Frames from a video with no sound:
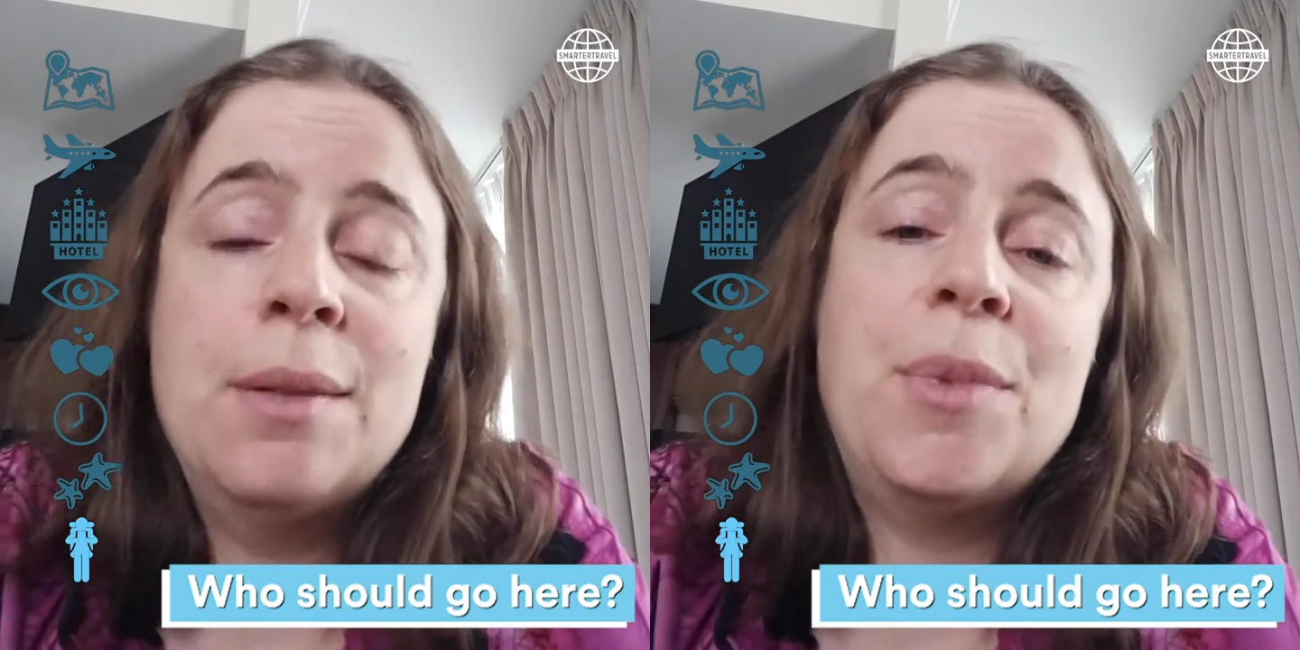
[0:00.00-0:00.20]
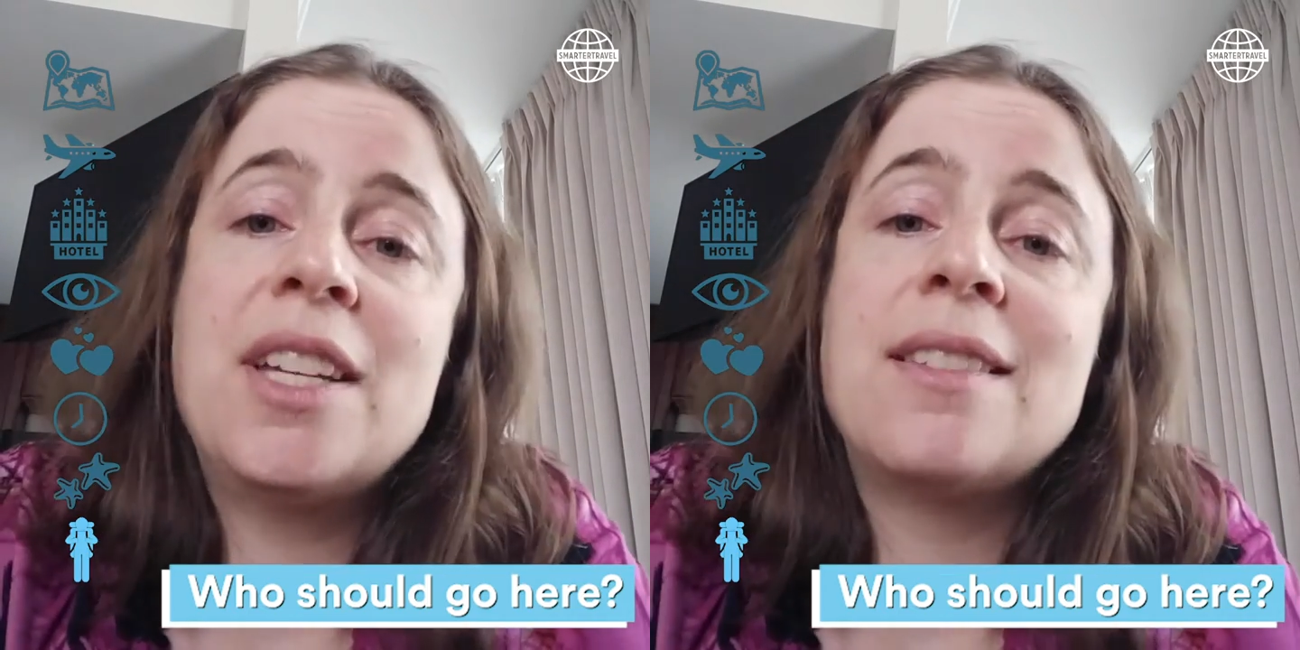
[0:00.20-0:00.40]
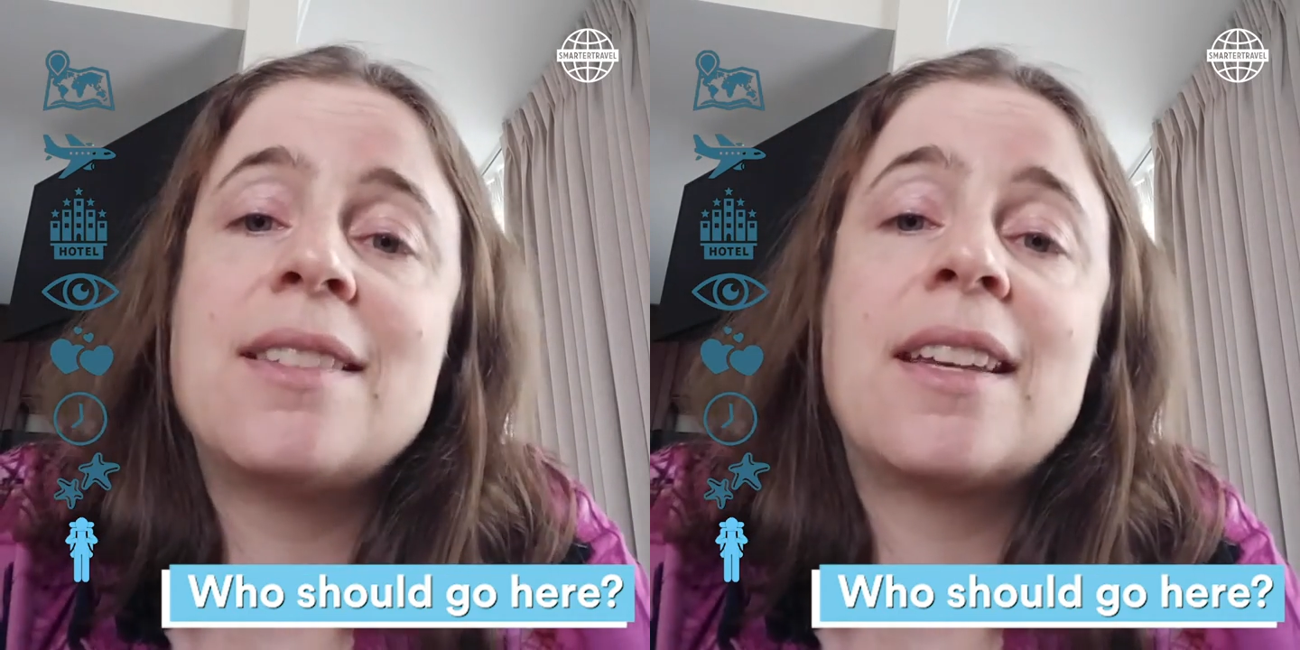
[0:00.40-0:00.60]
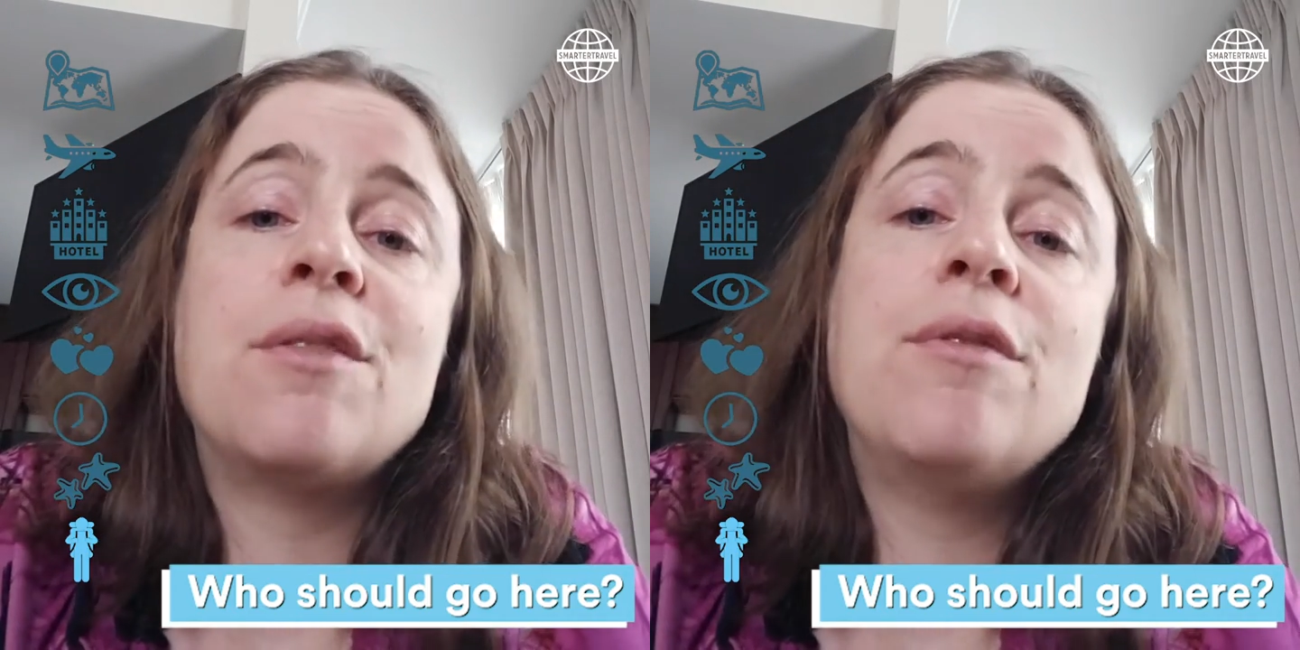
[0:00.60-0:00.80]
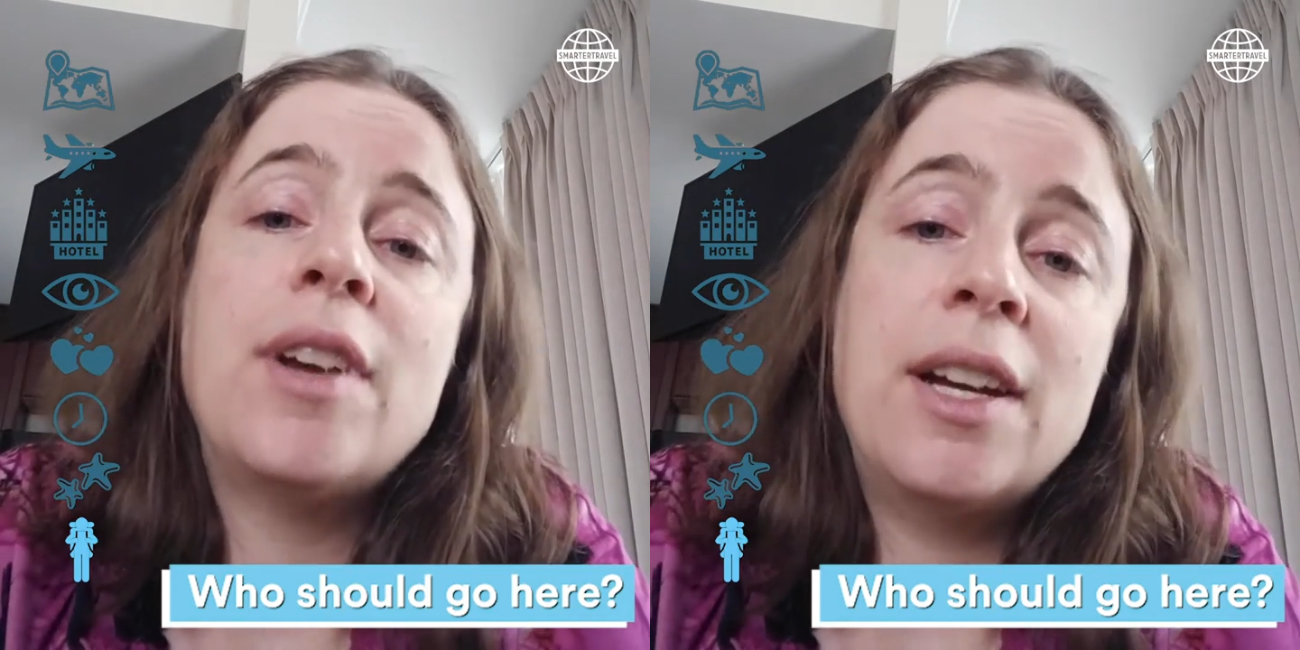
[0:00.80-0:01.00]
because it's got a
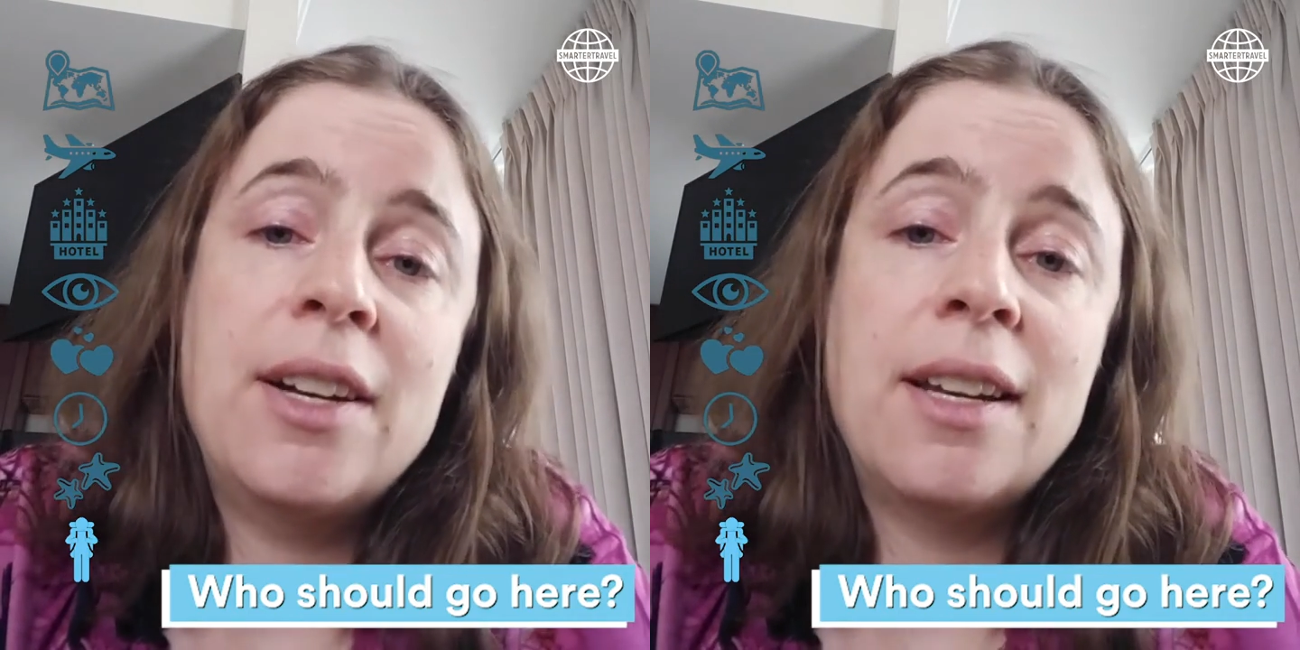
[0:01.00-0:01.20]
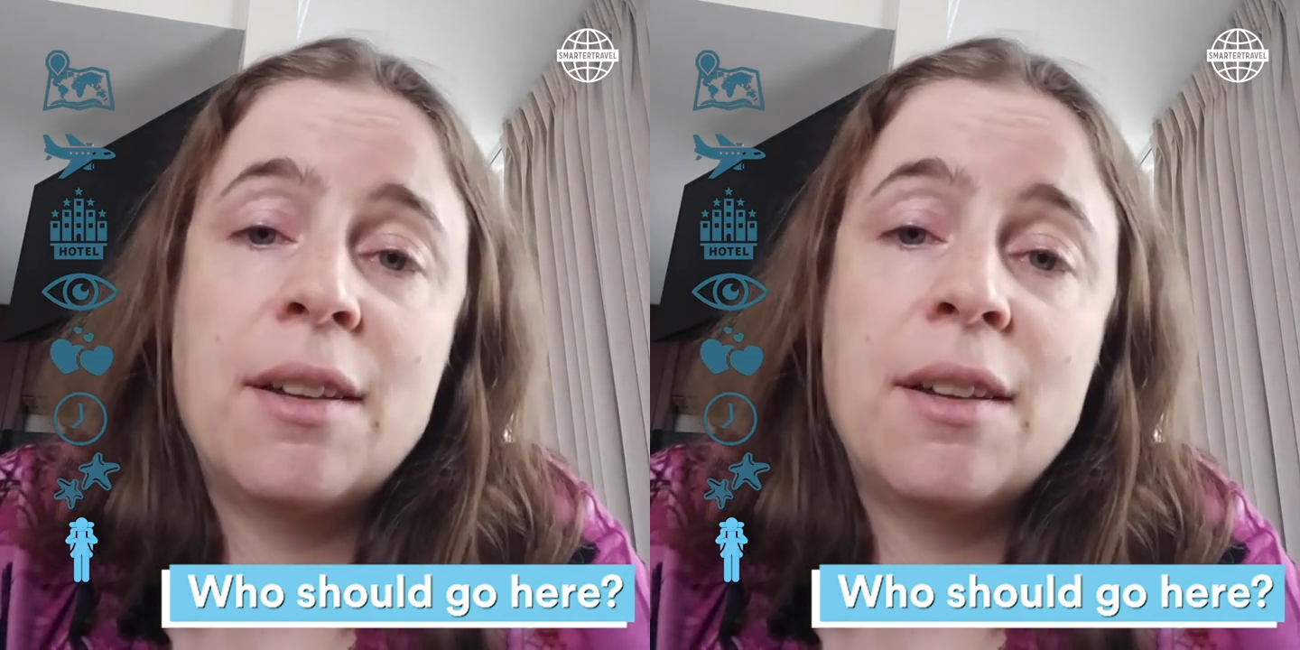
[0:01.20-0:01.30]
very